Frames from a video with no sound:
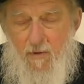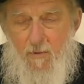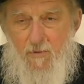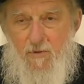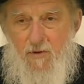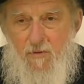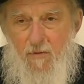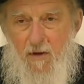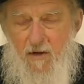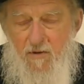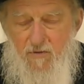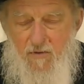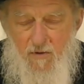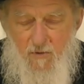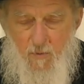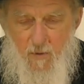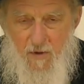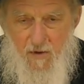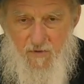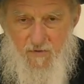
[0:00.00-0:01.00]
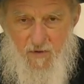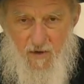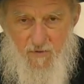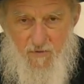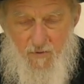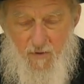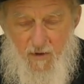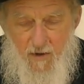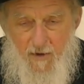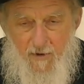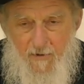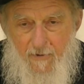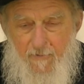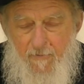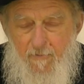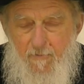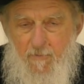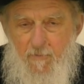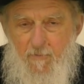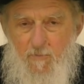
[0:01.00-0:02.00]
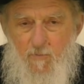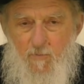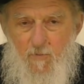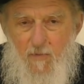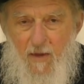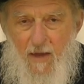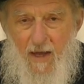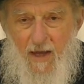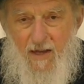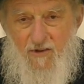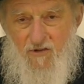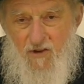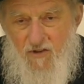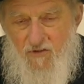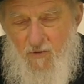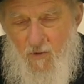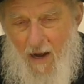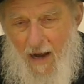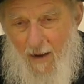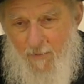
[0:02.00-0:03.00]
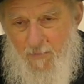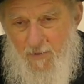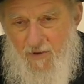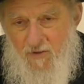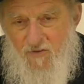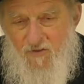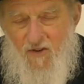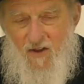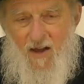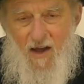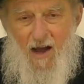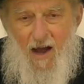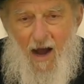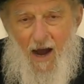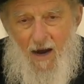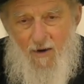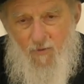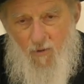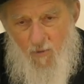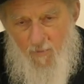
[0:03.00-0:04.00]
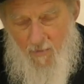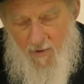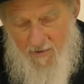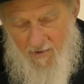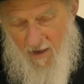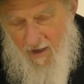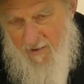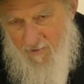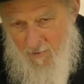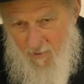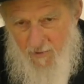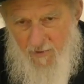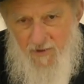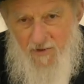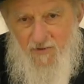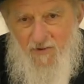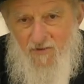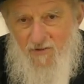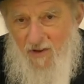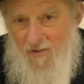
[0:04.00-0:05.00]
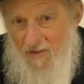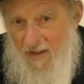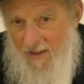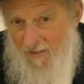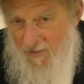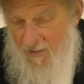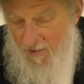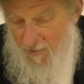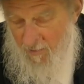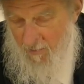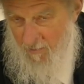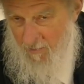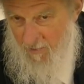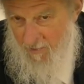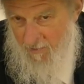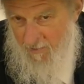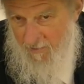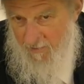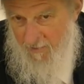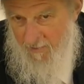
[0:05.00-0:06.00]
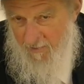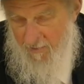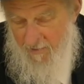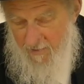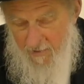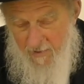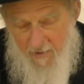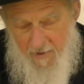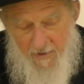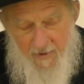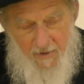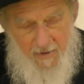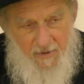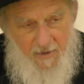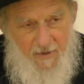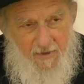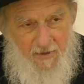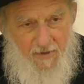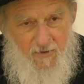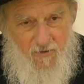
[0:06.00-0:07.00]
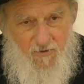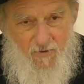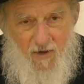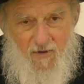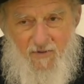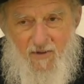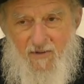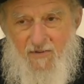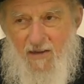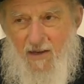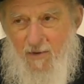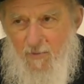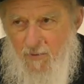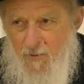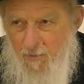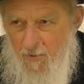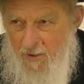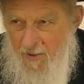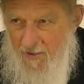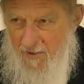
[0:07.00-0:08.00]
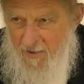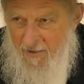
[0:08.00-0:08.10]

maybe the greatest of the 20th century. And just so happens, I wrote my doctoral thesis on that theorem. So I said, send it to me.